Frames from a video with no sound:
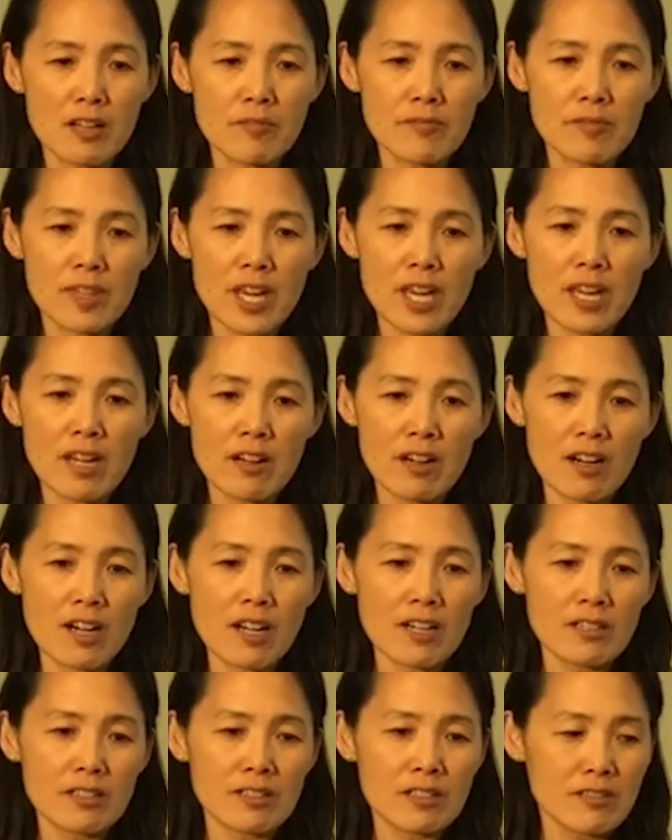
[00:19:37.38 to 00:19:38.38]
They
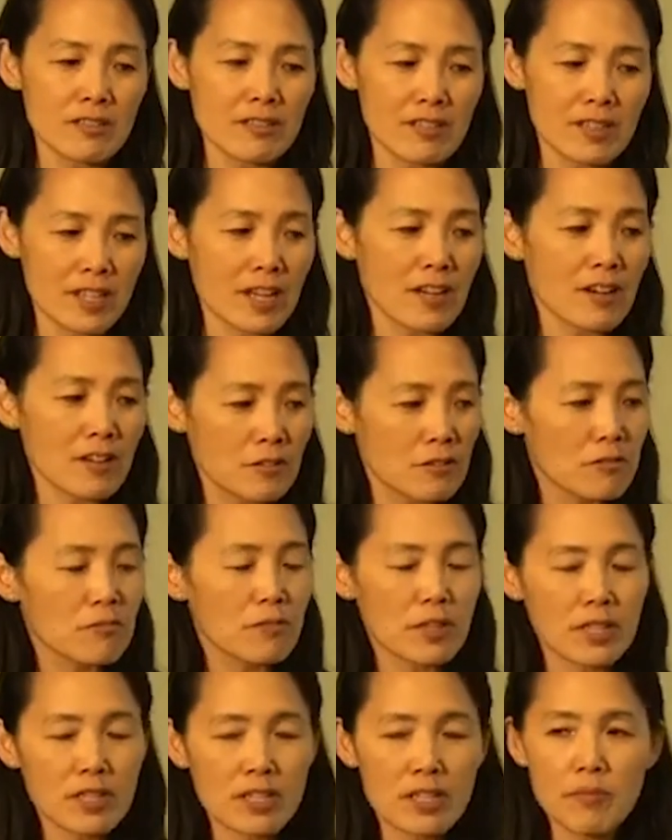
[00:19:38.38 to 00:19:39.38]
are who
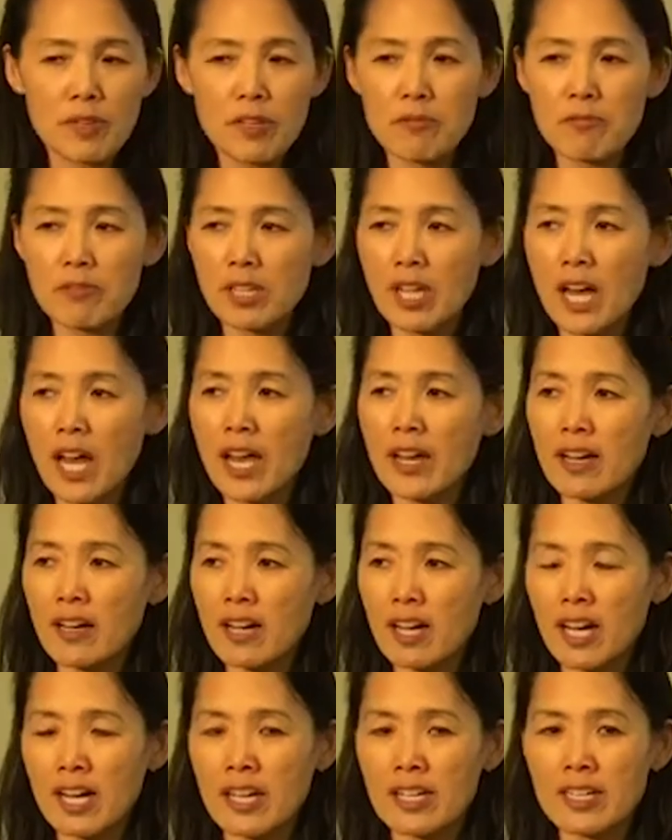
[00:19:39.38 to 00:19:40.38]
we're going to be relying
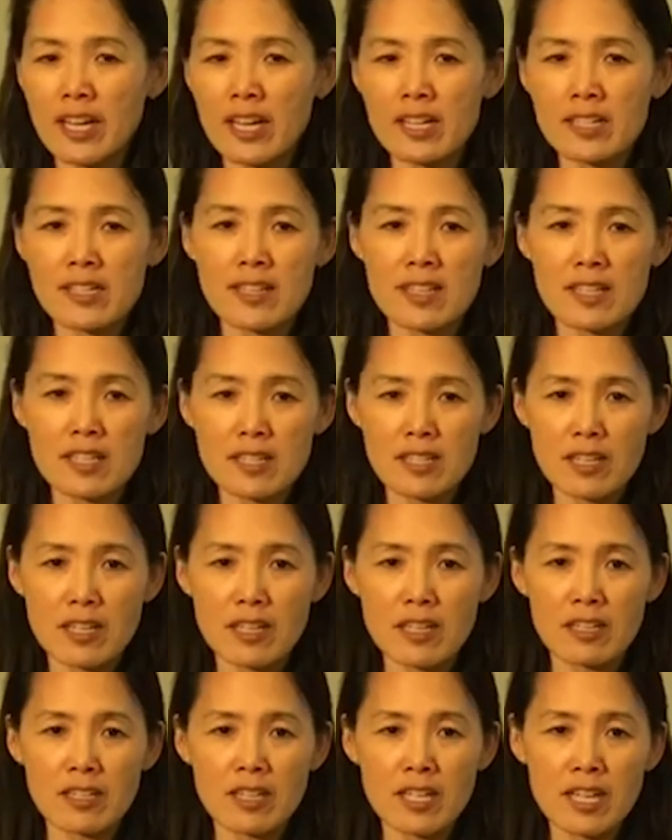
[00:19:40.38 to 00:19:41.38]
on as this
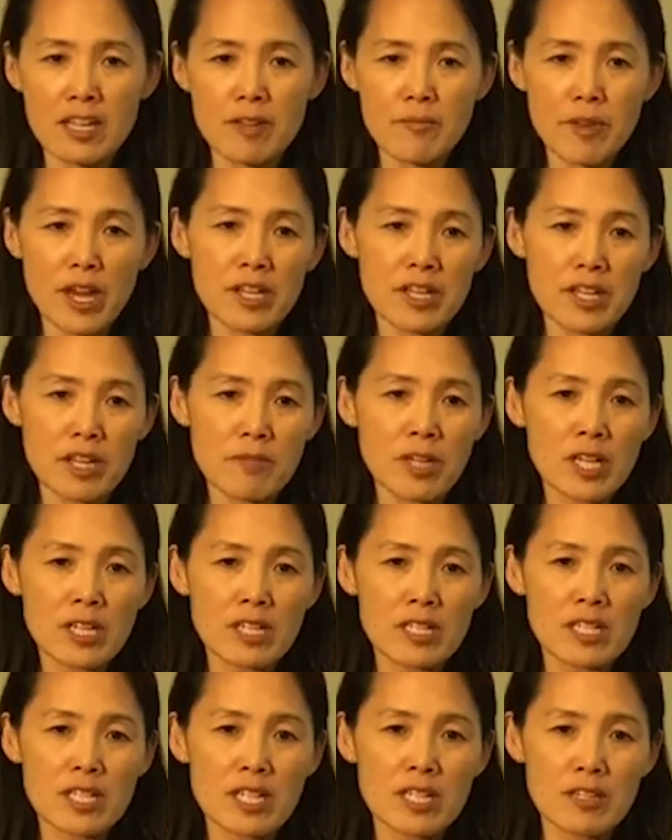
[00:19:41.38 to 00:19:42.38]
pandemic
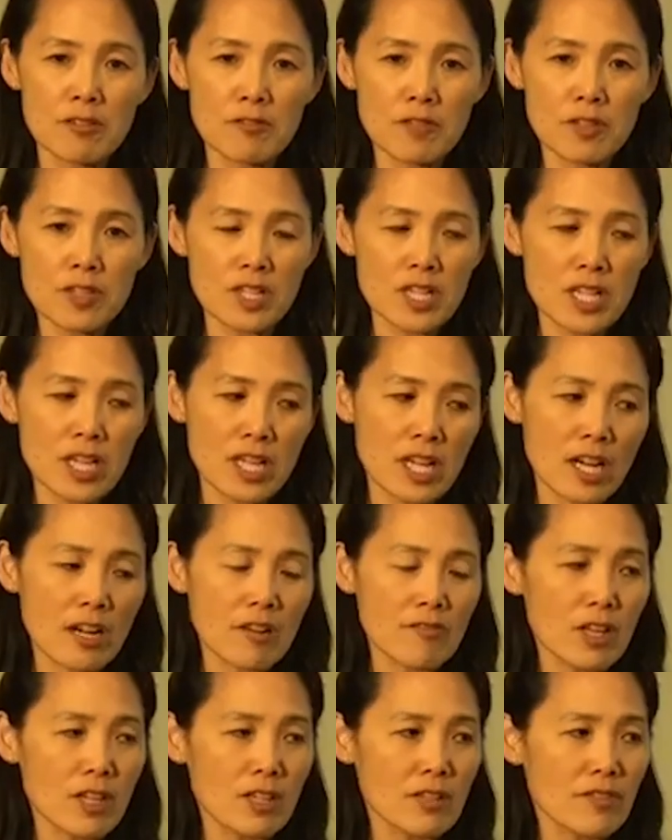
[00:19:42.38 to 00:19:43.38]
continues, to take care
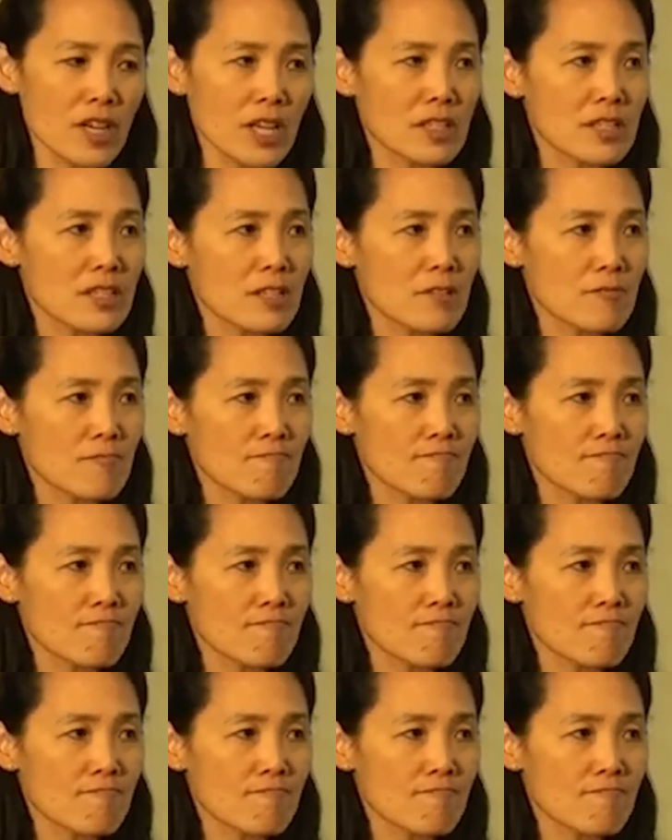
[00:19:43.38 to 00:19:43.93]
of all of us.